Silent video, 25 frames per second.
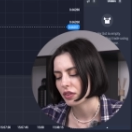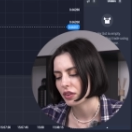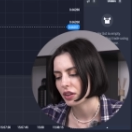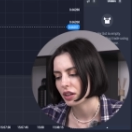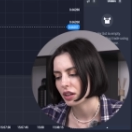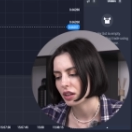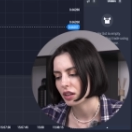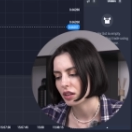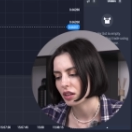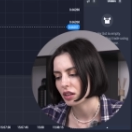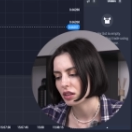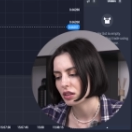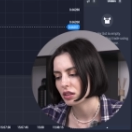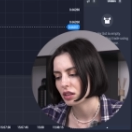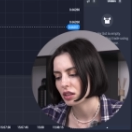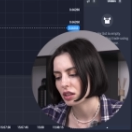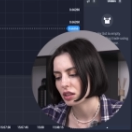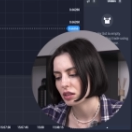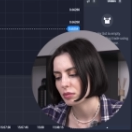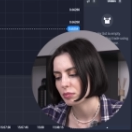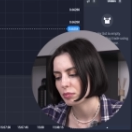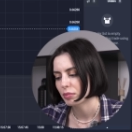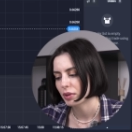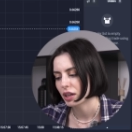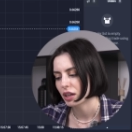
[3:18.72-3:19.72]
think it's a
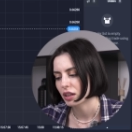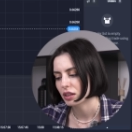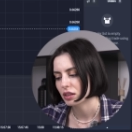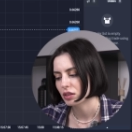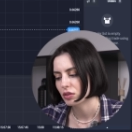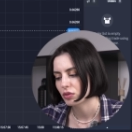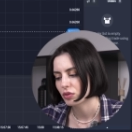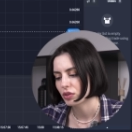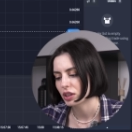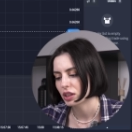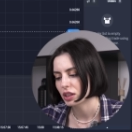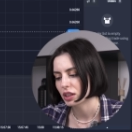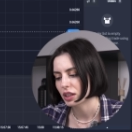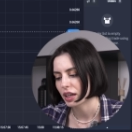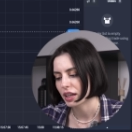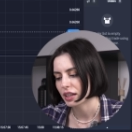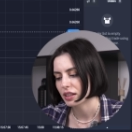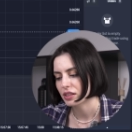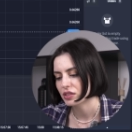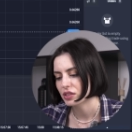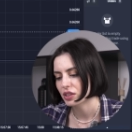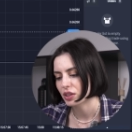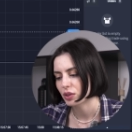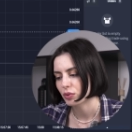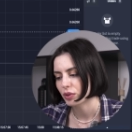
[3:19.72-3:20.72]
little bit
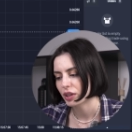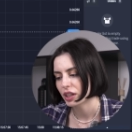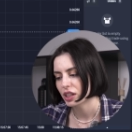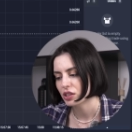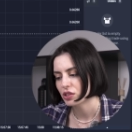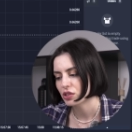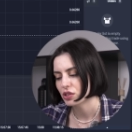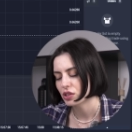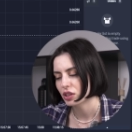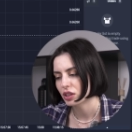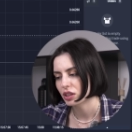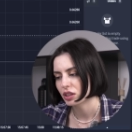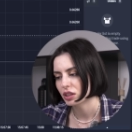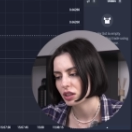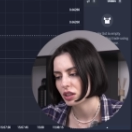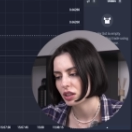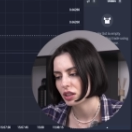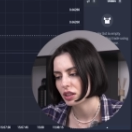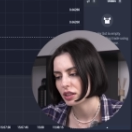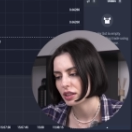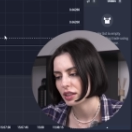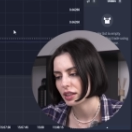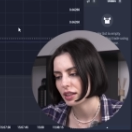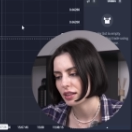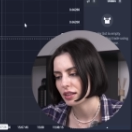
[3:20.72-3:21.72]
look-alike
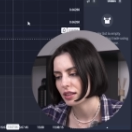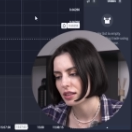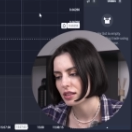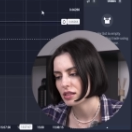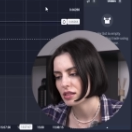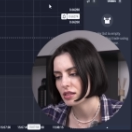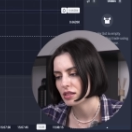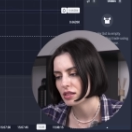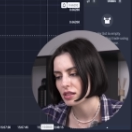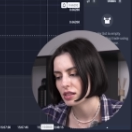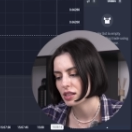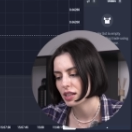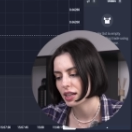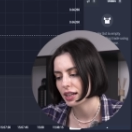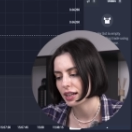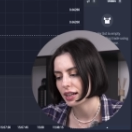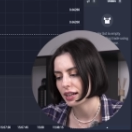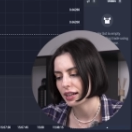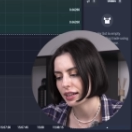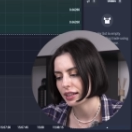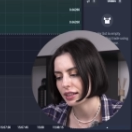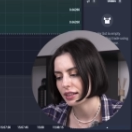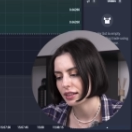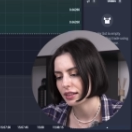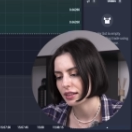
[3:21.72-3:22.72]
situation. It's
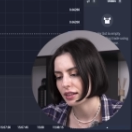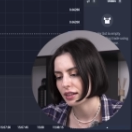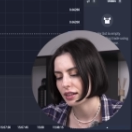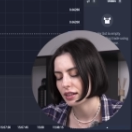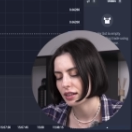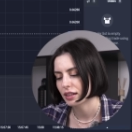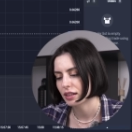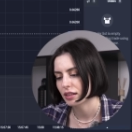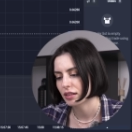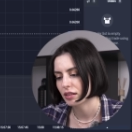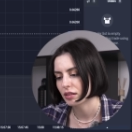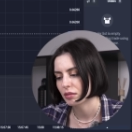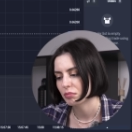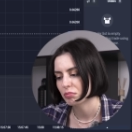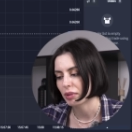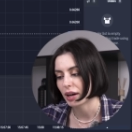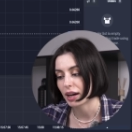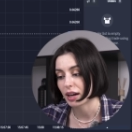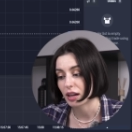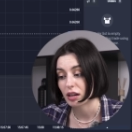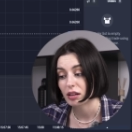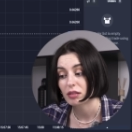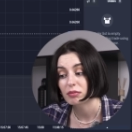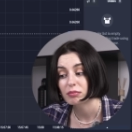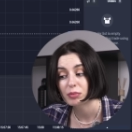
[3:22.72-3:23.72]
kinda
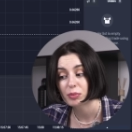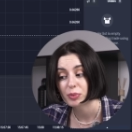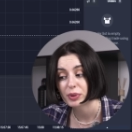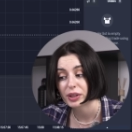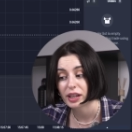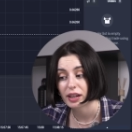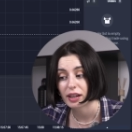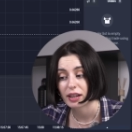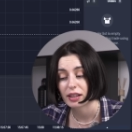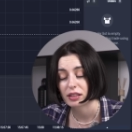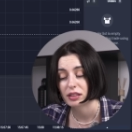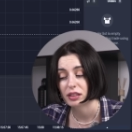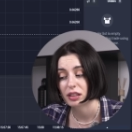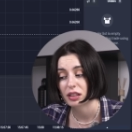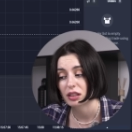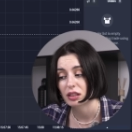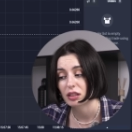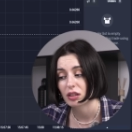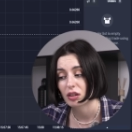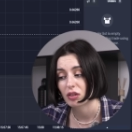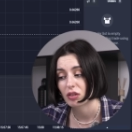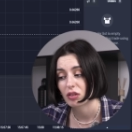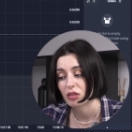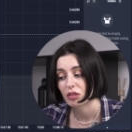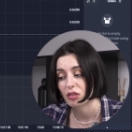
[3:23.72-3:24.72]
bottom. We have the
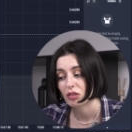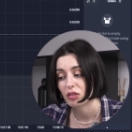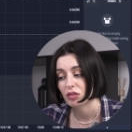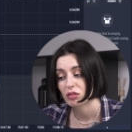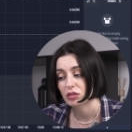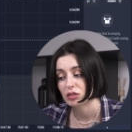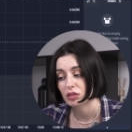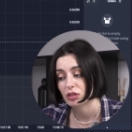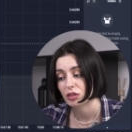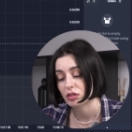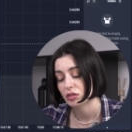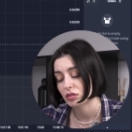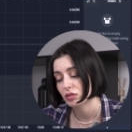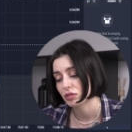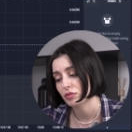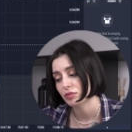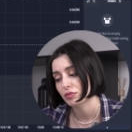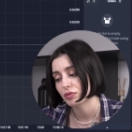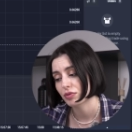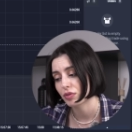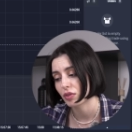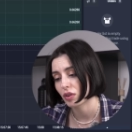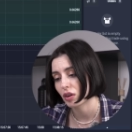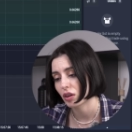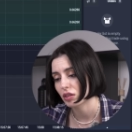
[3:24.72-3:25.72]
long, long
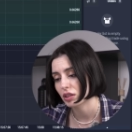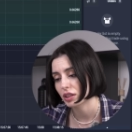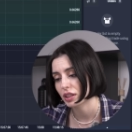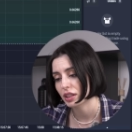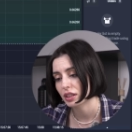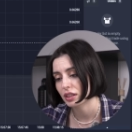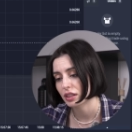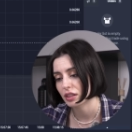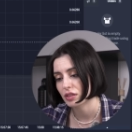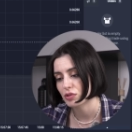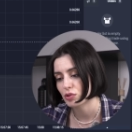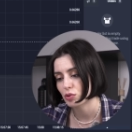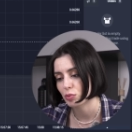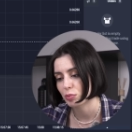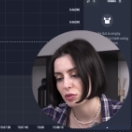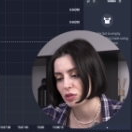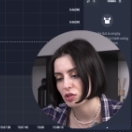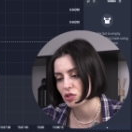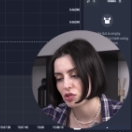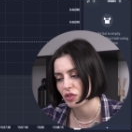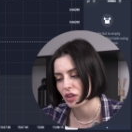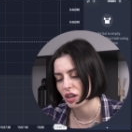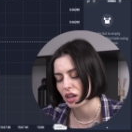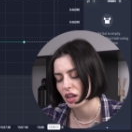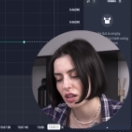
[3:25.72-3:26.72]
falling and
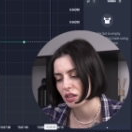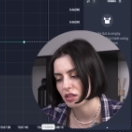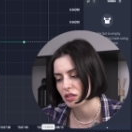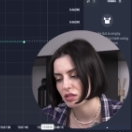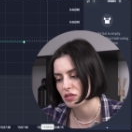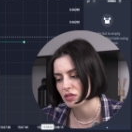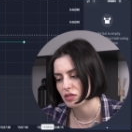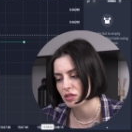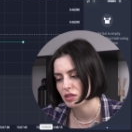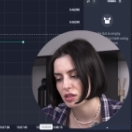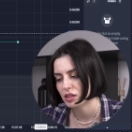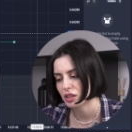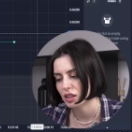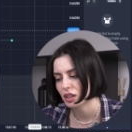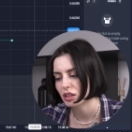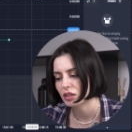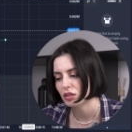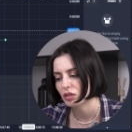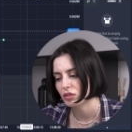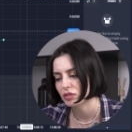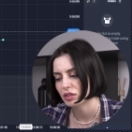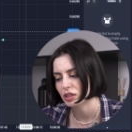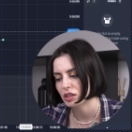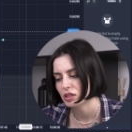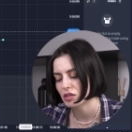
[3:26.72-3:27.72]
super trend. It's
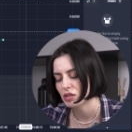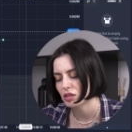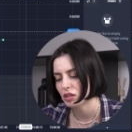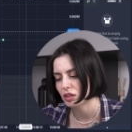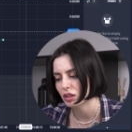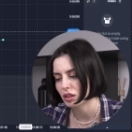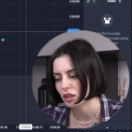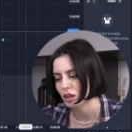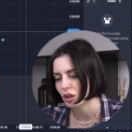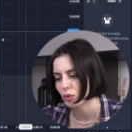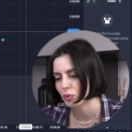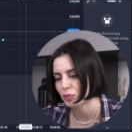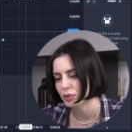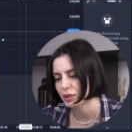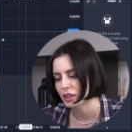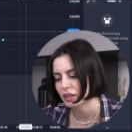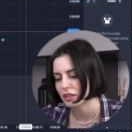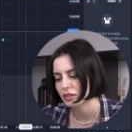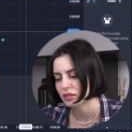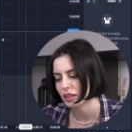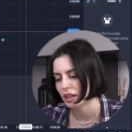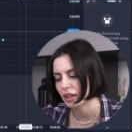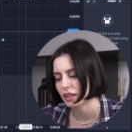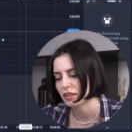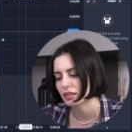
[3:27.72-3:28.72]
still on this
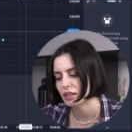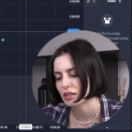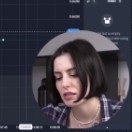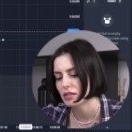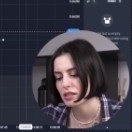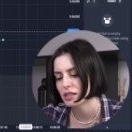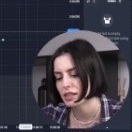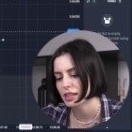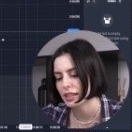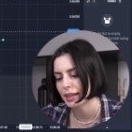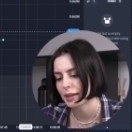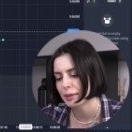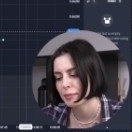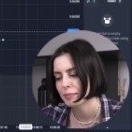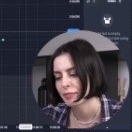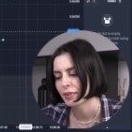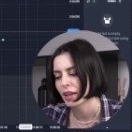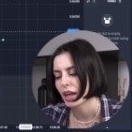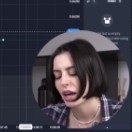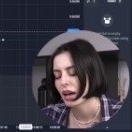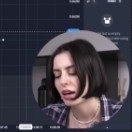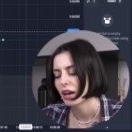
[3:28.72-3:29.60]
lower tendency,